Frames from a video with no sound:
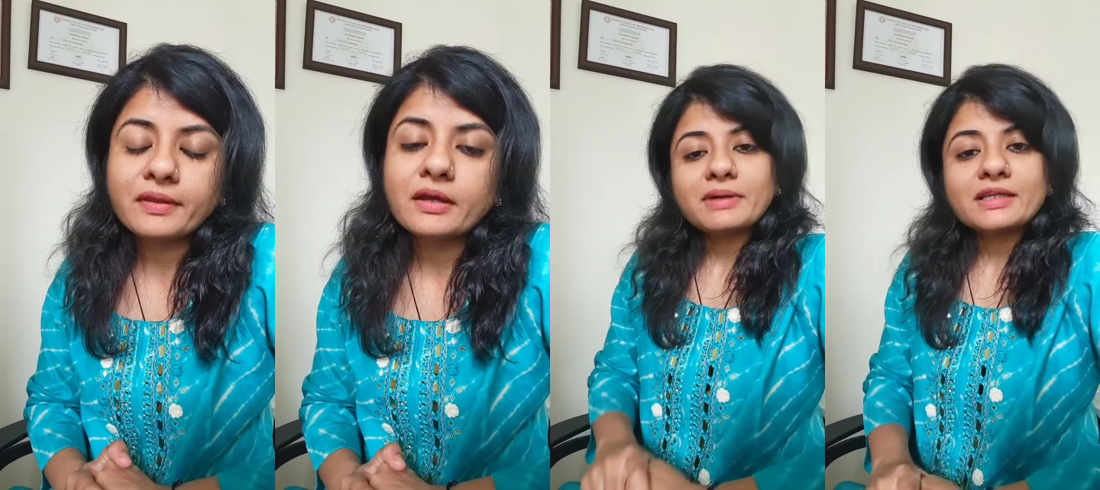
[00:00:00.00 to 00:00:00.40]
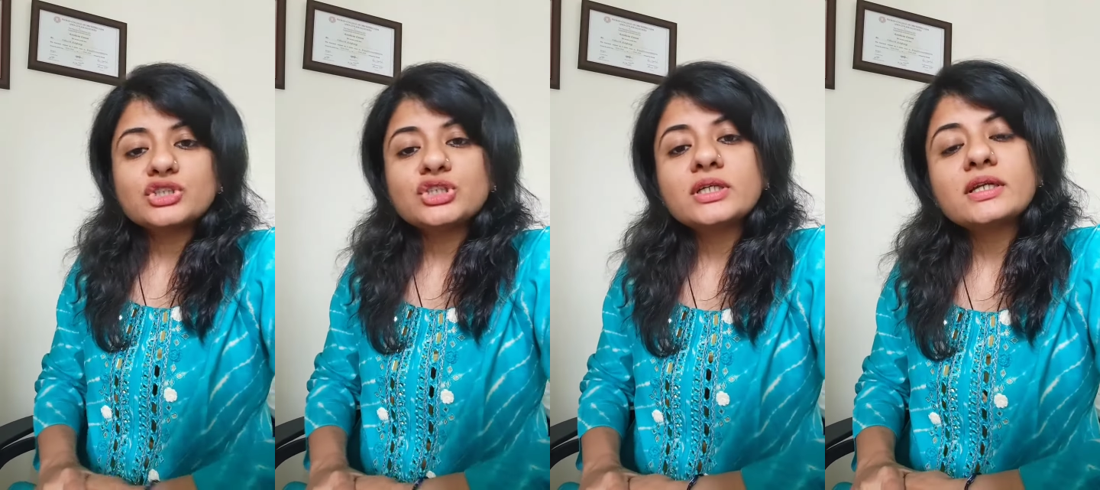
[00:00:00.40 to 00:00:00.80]

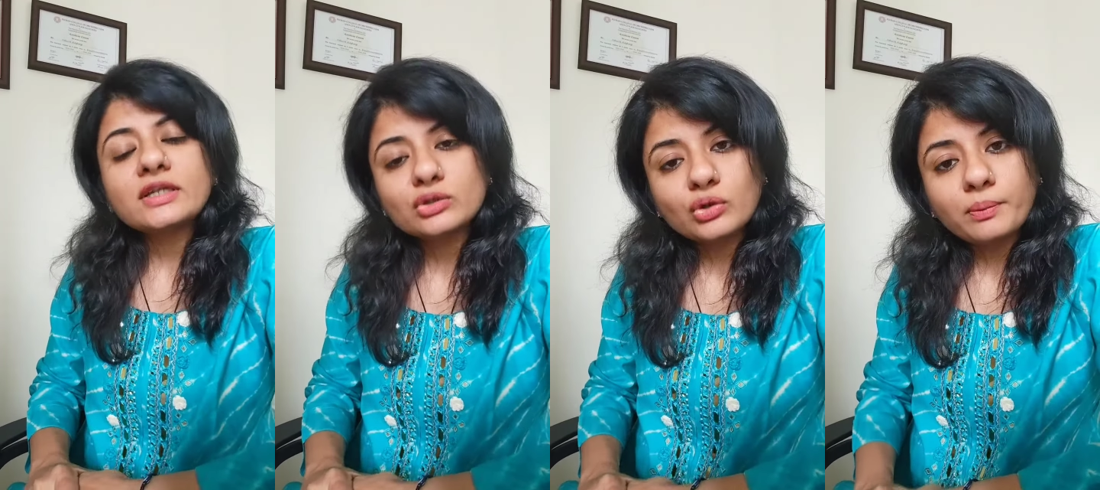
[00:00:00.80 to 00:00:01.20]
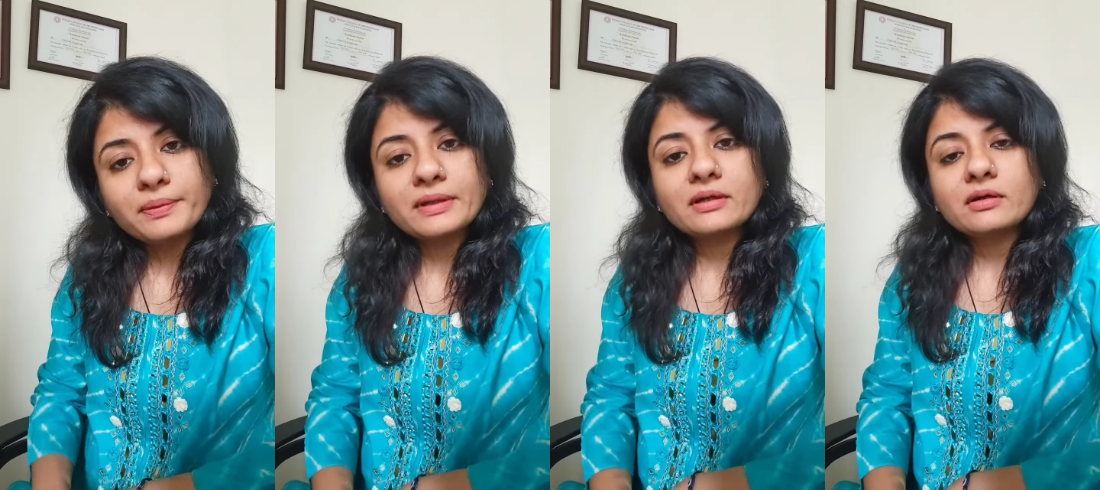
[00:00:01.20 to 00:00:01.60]
Managing an
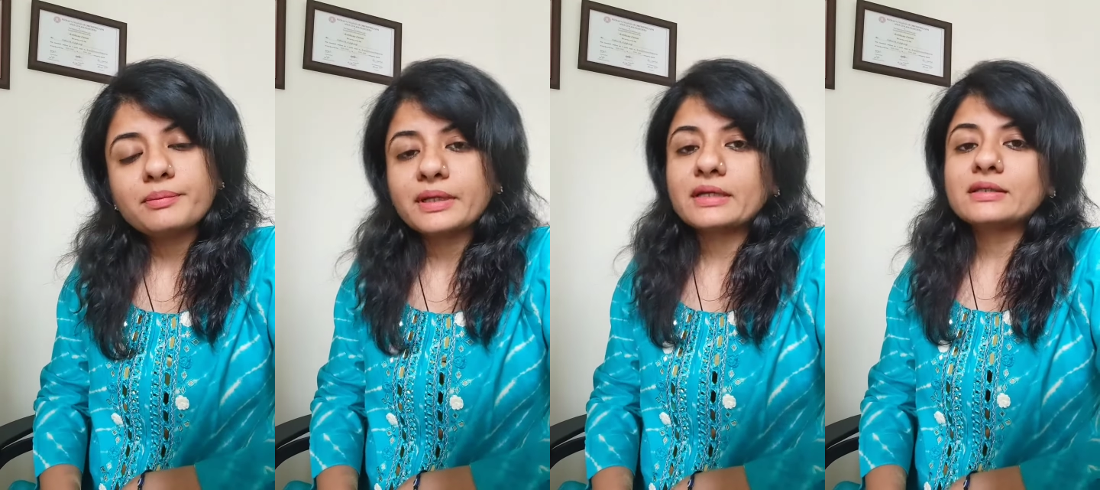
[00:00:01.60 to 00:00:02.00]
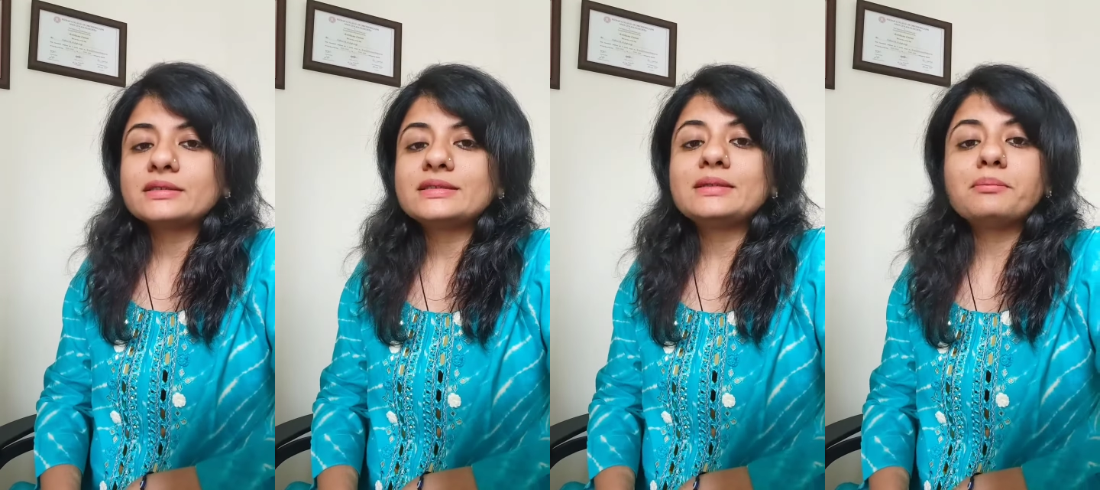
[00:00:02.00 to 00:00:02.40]
ectopic
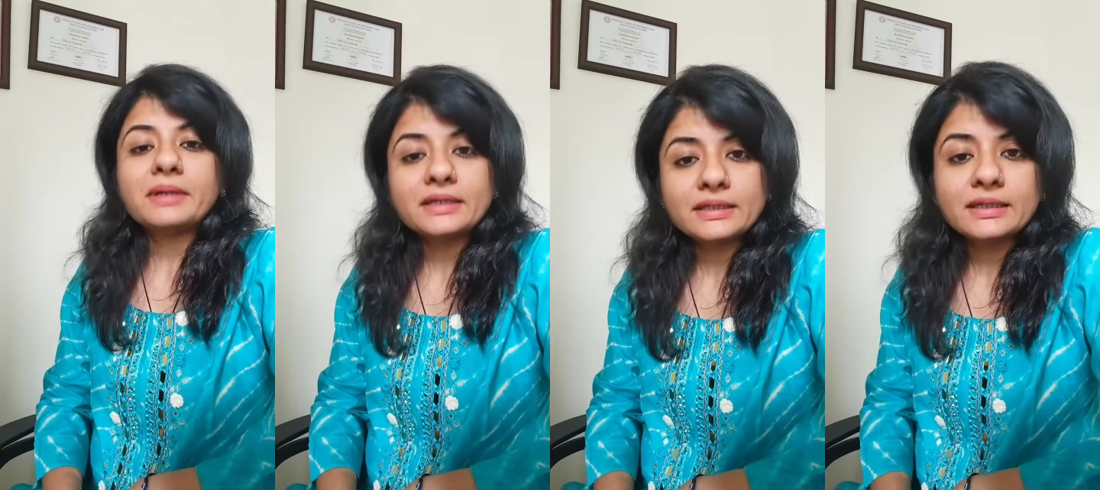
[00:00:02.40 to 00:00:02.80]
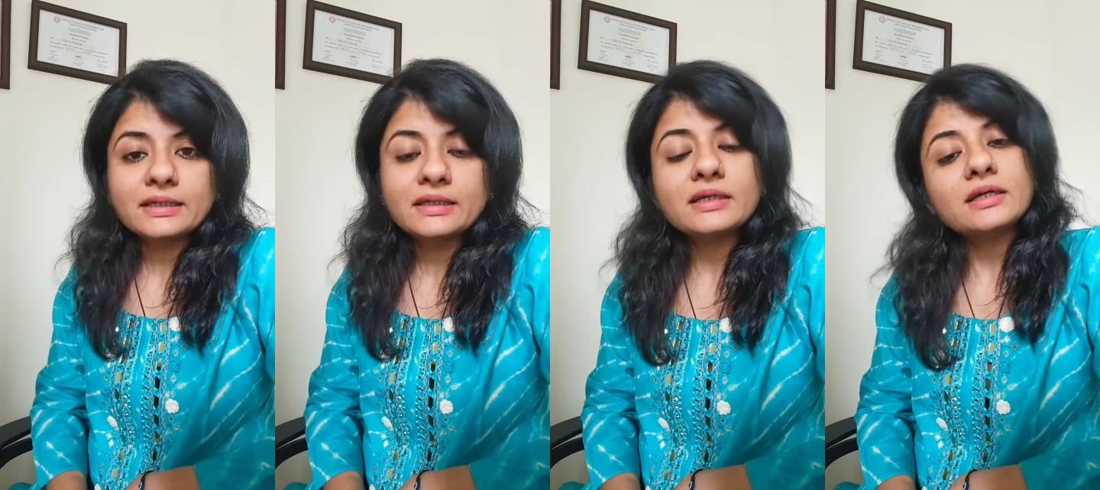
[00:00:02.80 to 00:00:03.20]
pregnancy
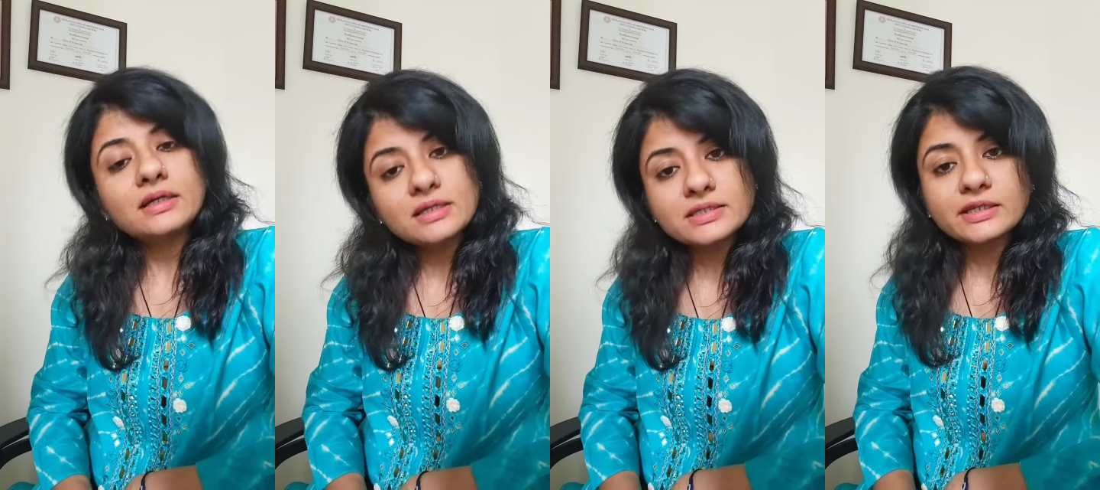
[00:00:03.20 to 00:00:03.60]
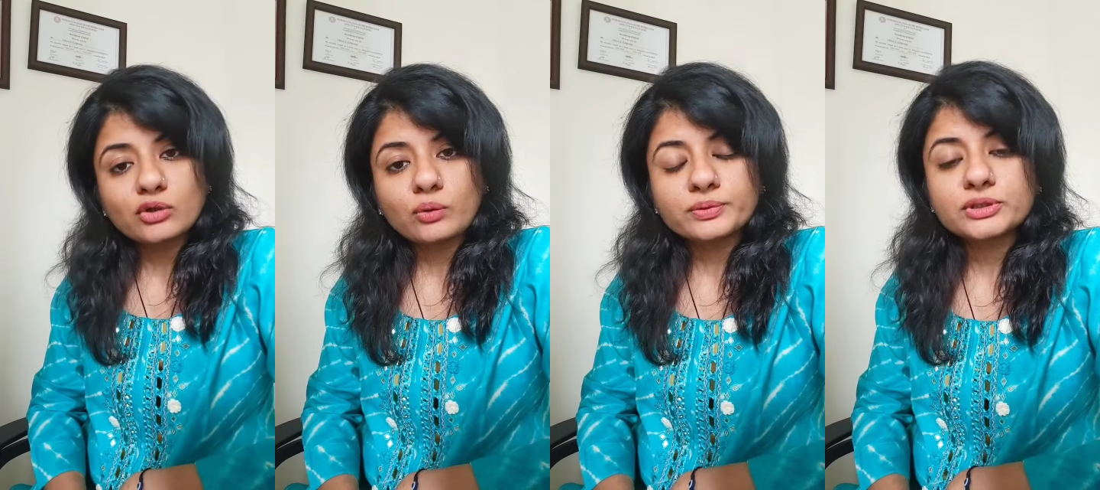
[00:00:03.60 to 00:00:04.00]
medically is an
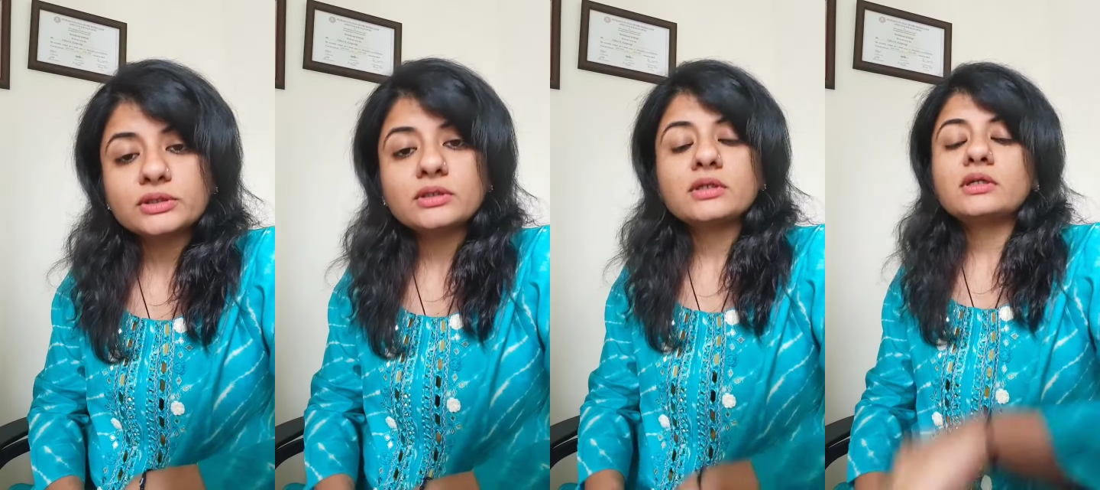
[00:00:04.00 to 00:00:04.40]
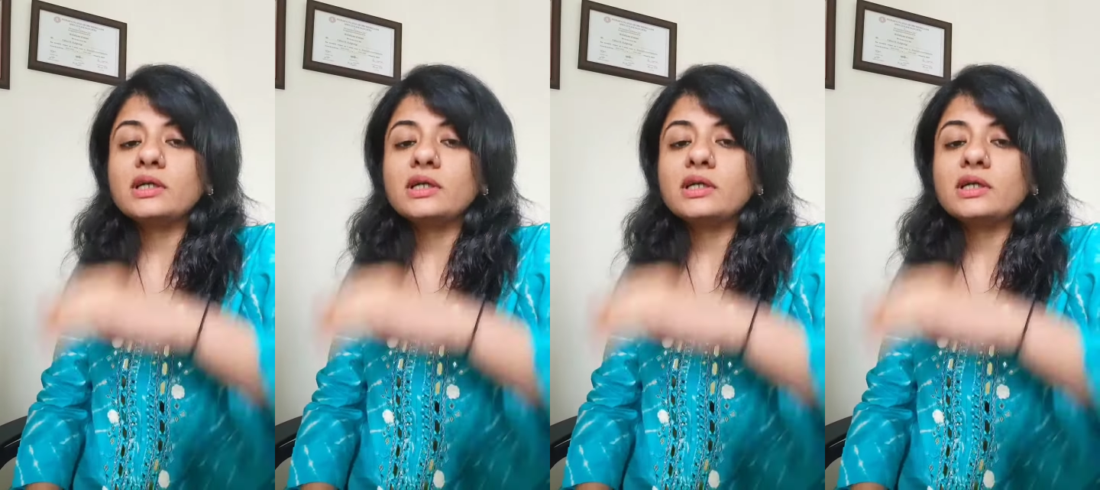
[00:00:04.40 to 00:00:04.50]
option.